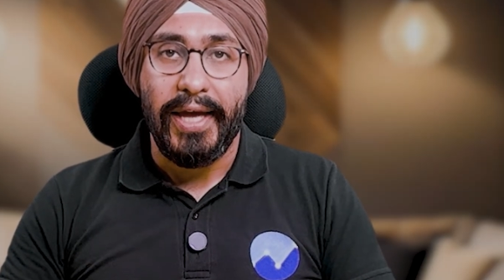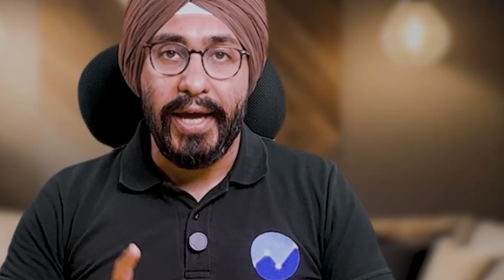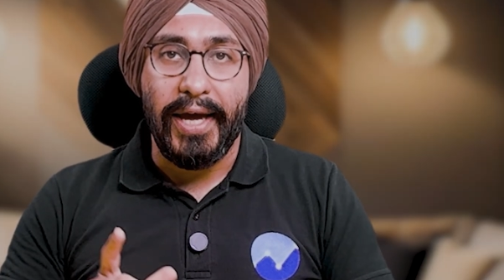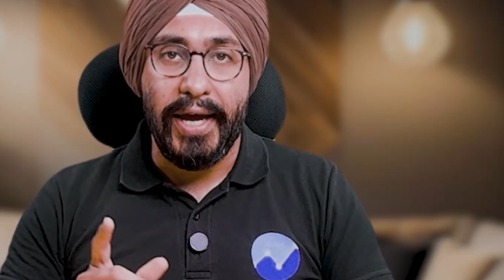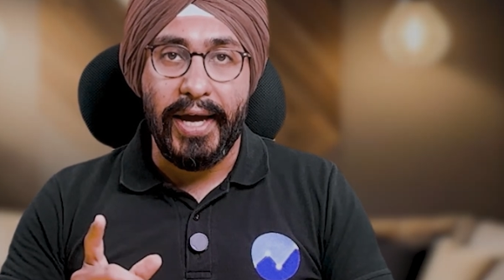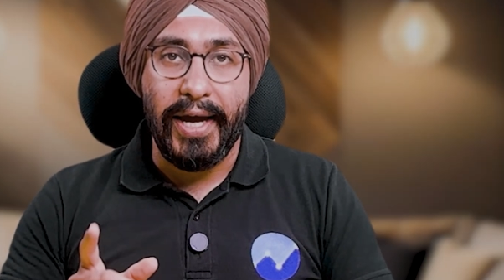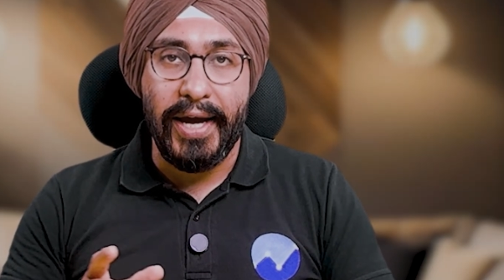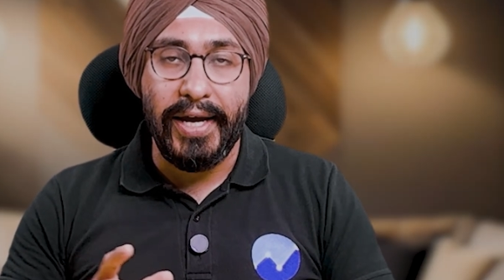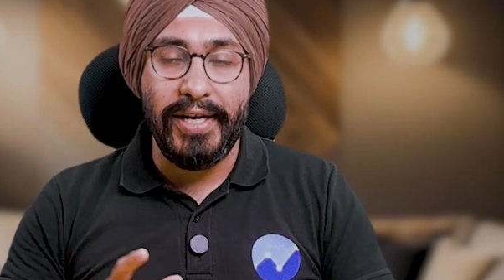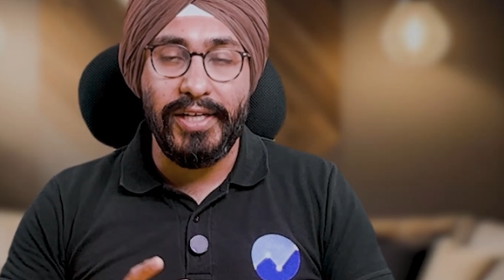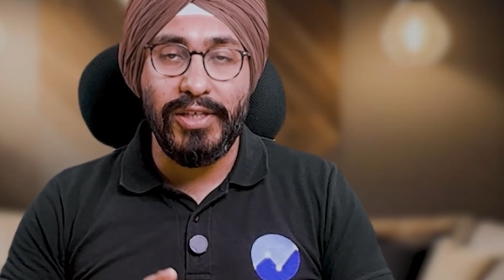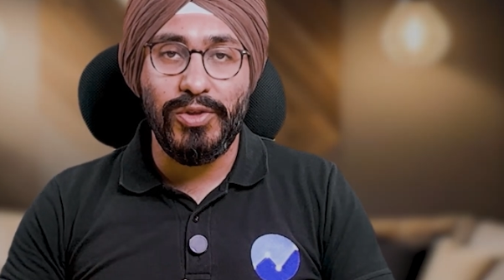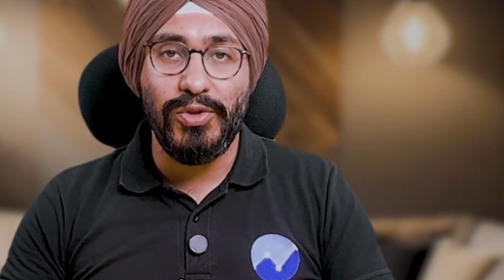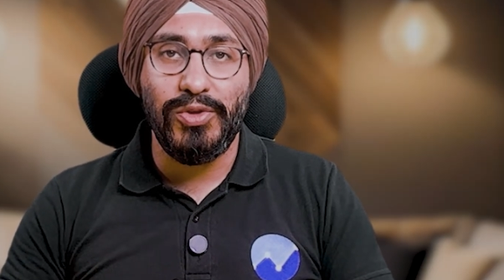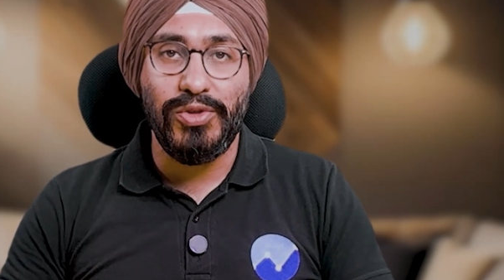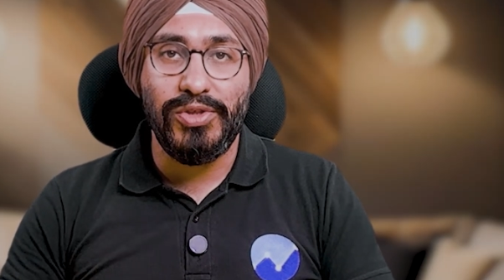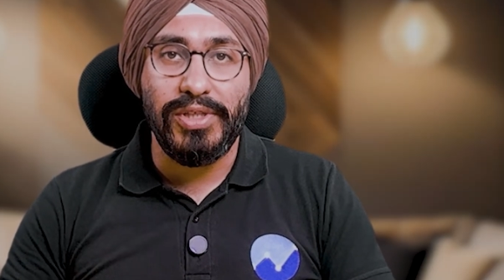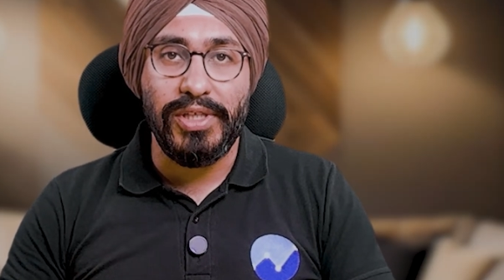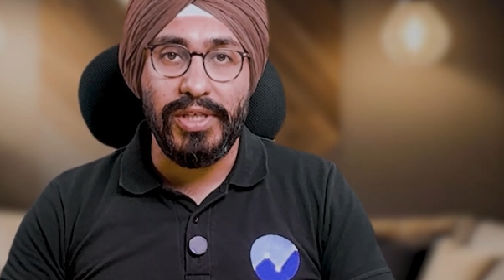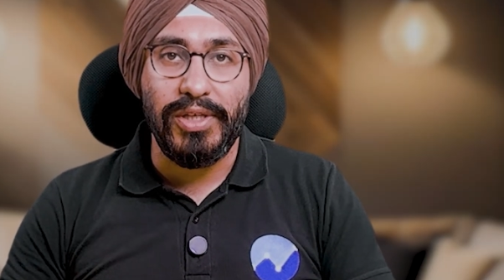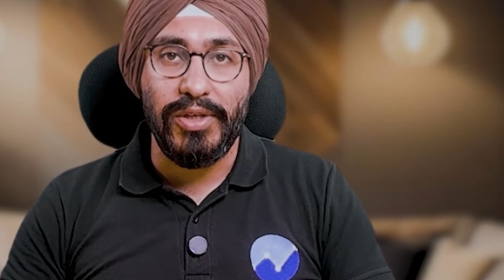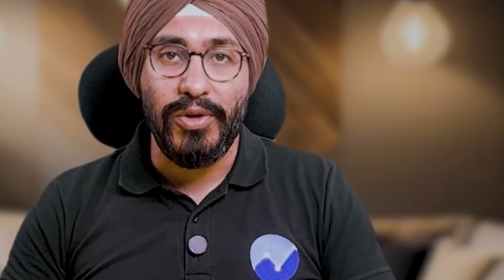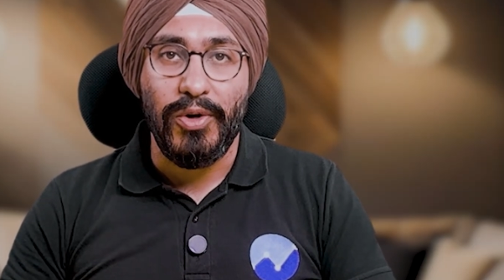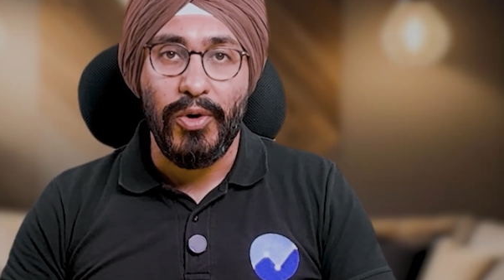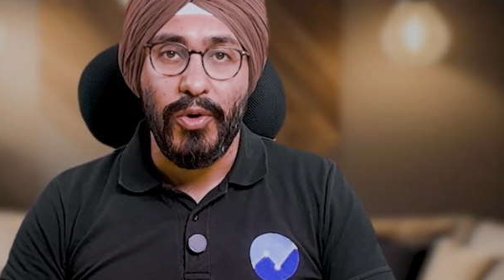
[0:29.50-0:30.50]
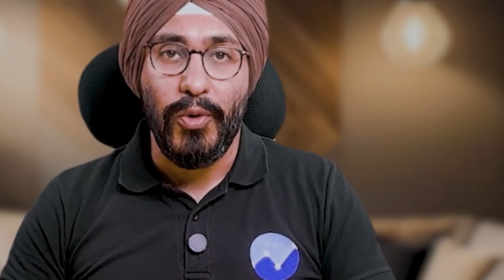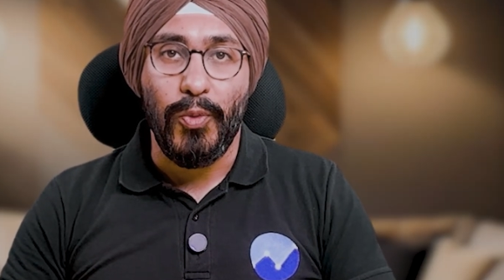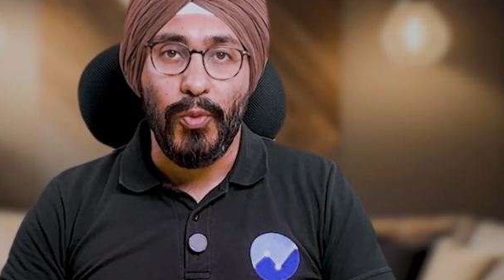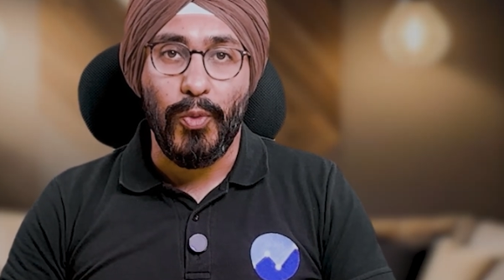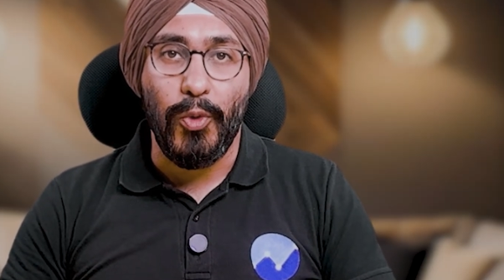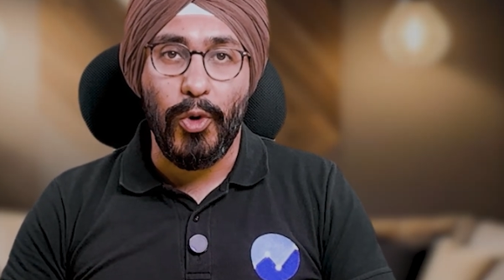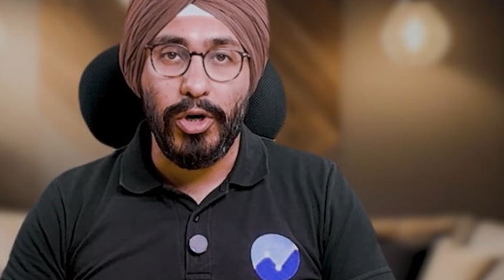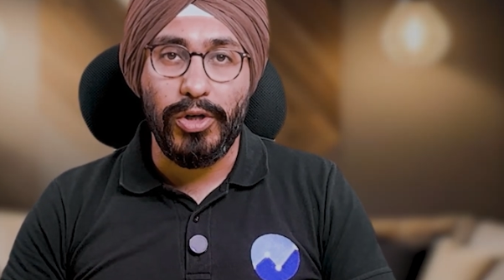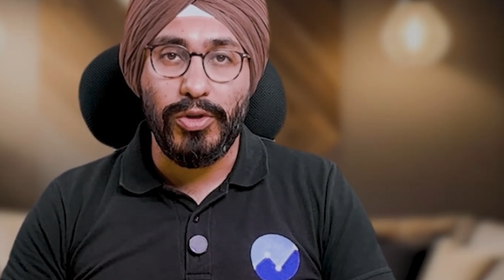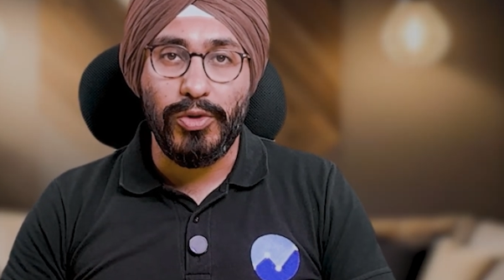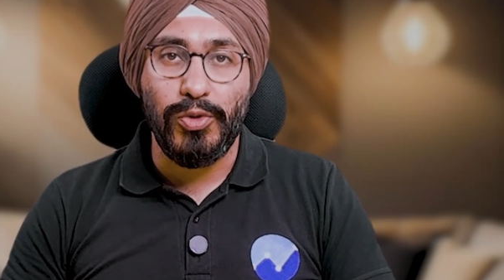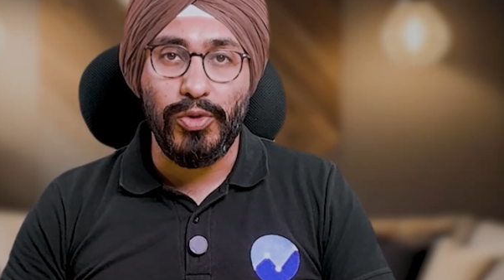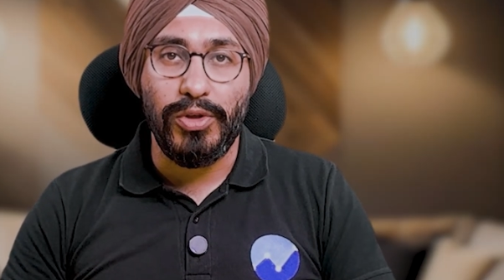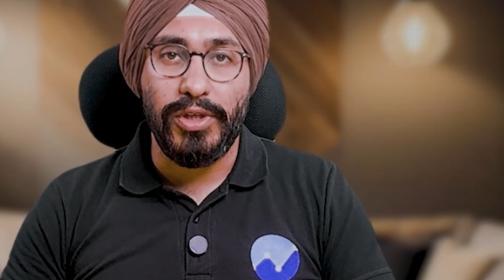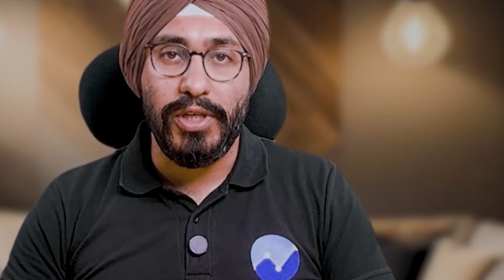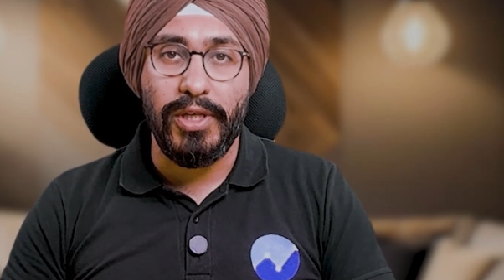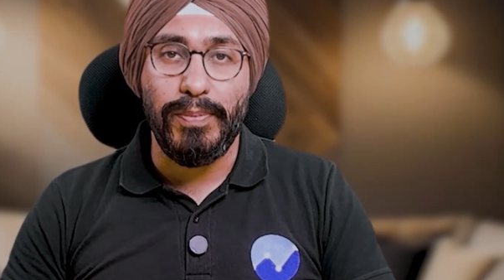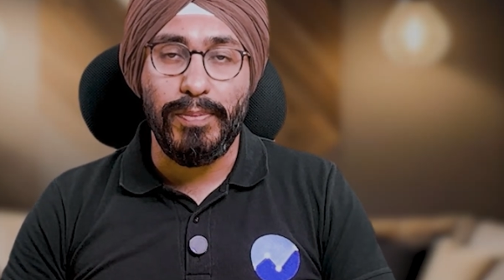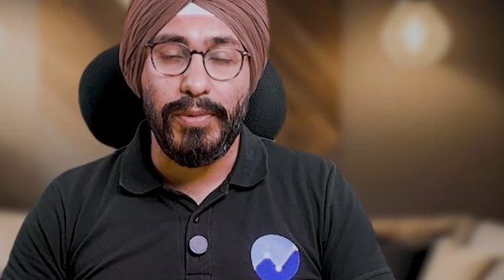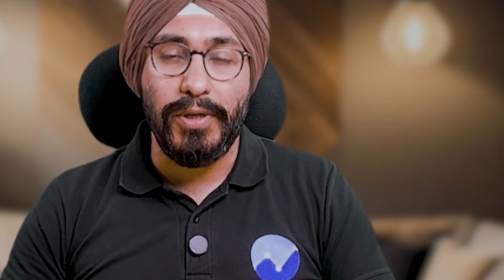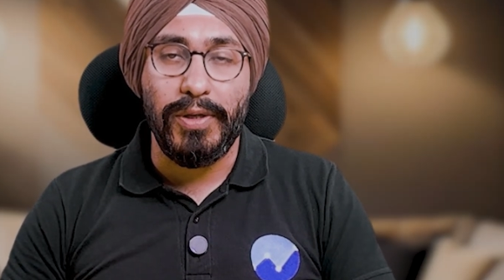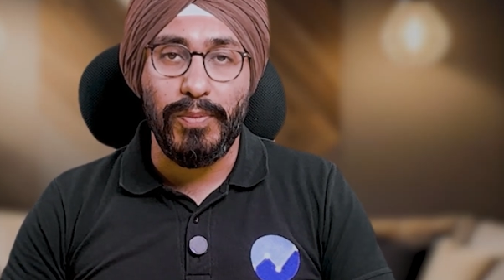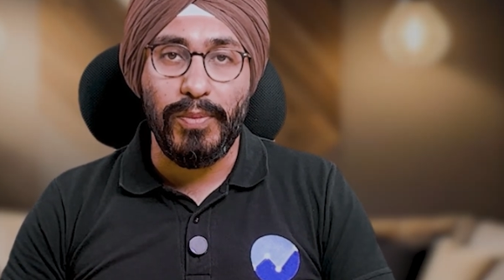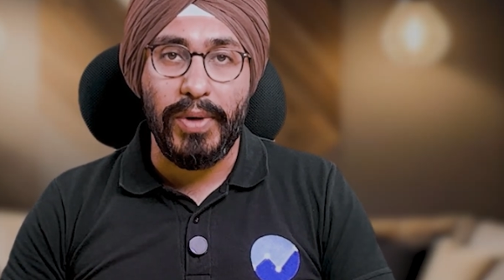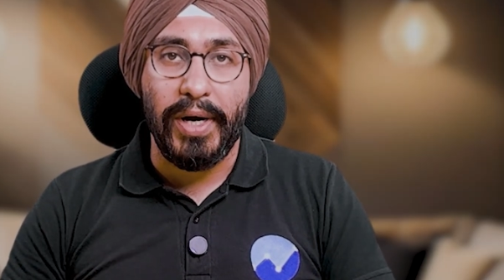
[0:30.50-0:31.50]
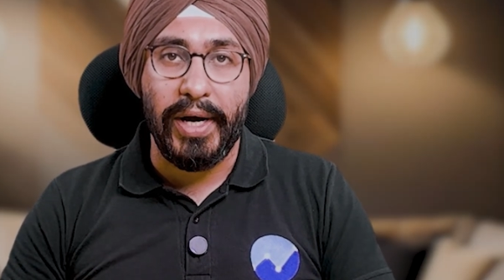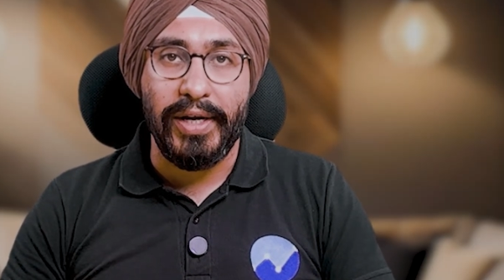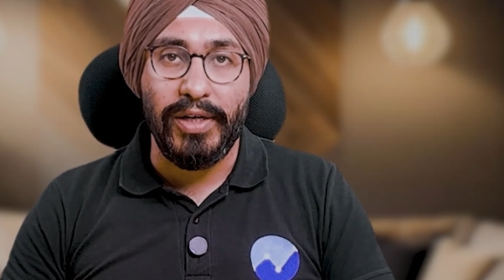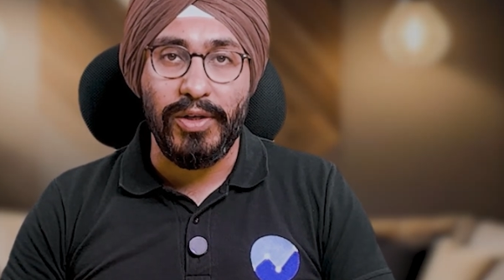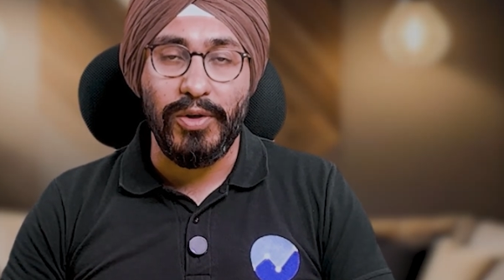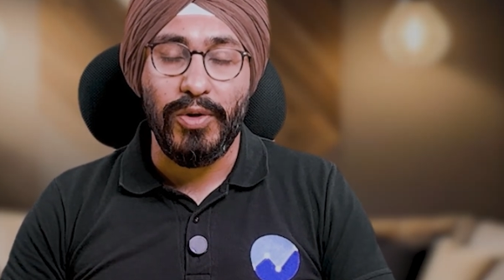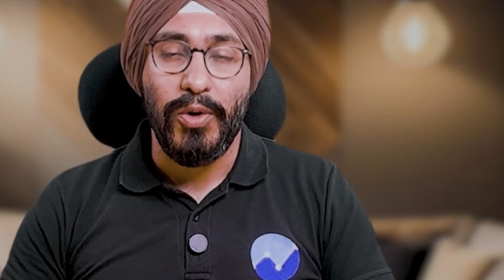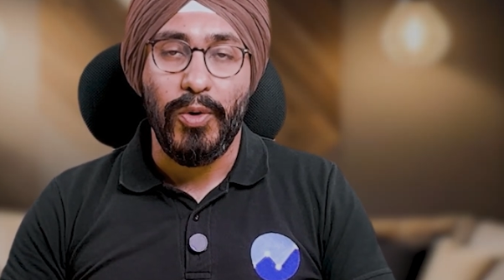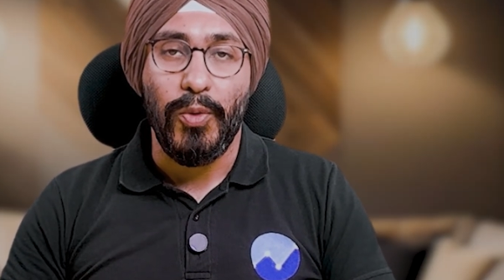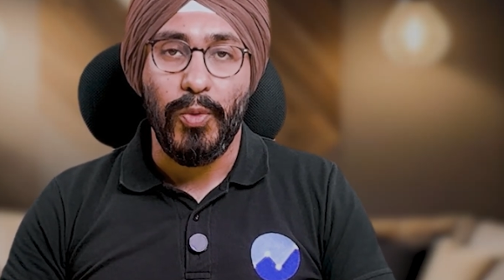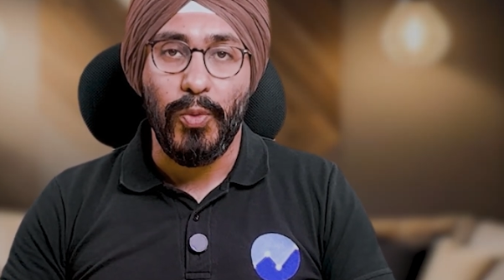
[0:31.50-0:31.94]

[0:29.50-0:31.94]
and to see what to keep in mind